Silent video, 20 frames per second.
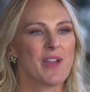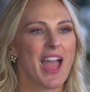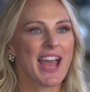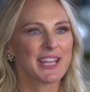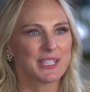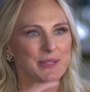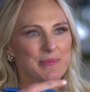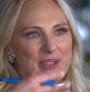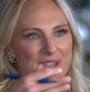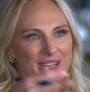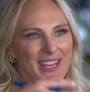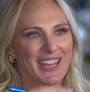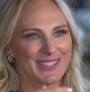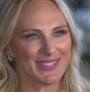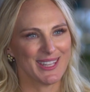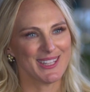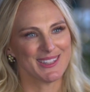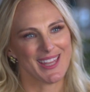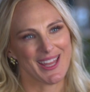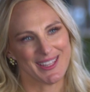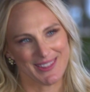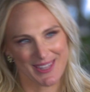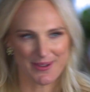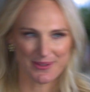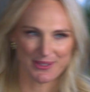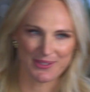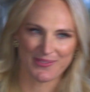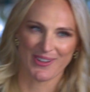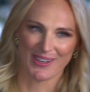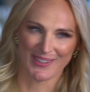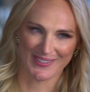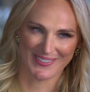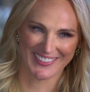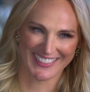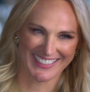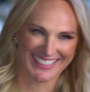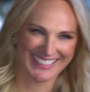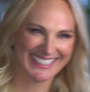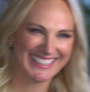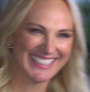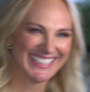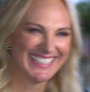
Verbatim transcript: Ask me again like that. That was fun. Okay.